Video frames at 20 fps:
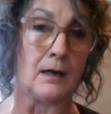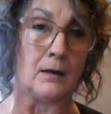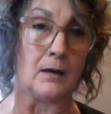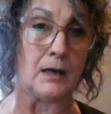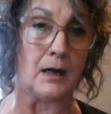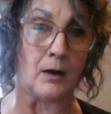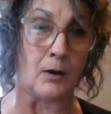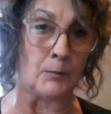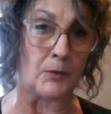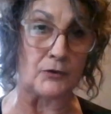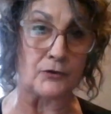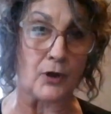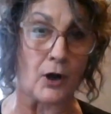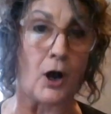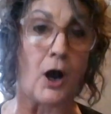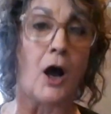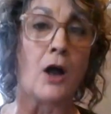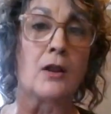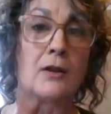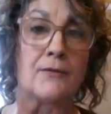almost
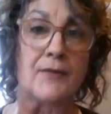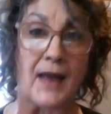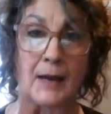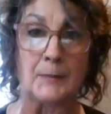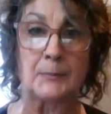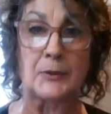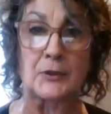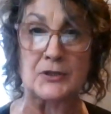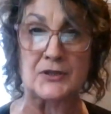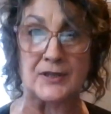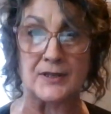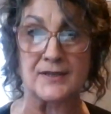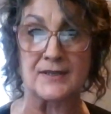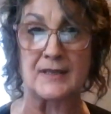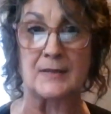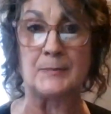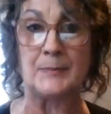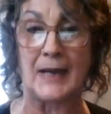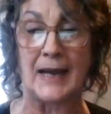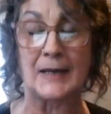all of that
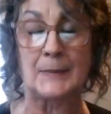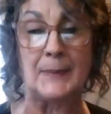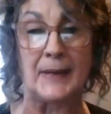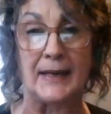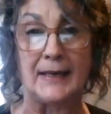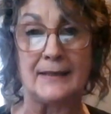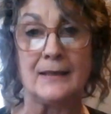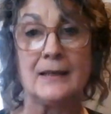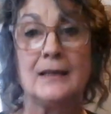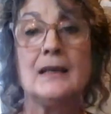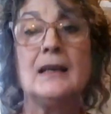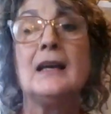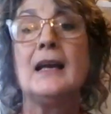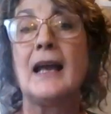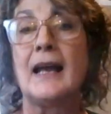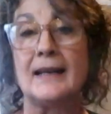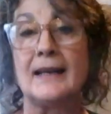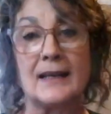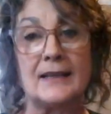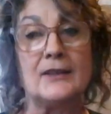persistent back pain.
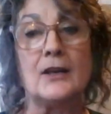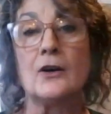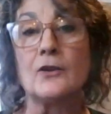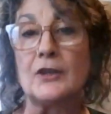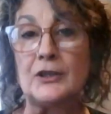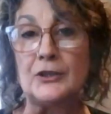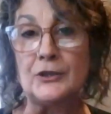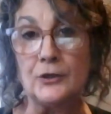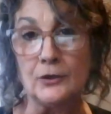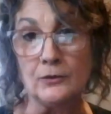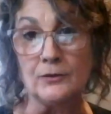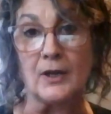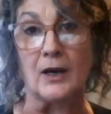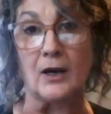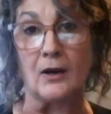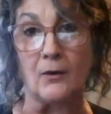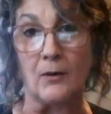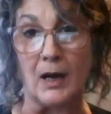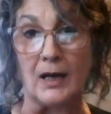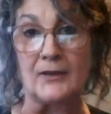And I know that you
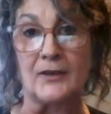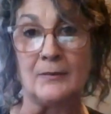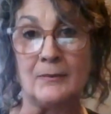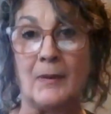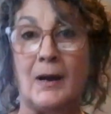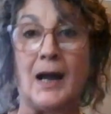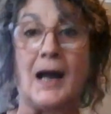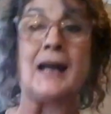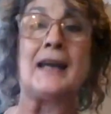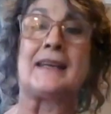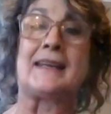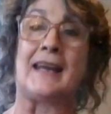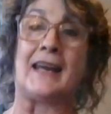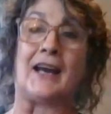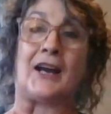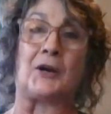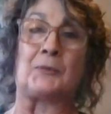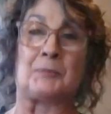know, as a care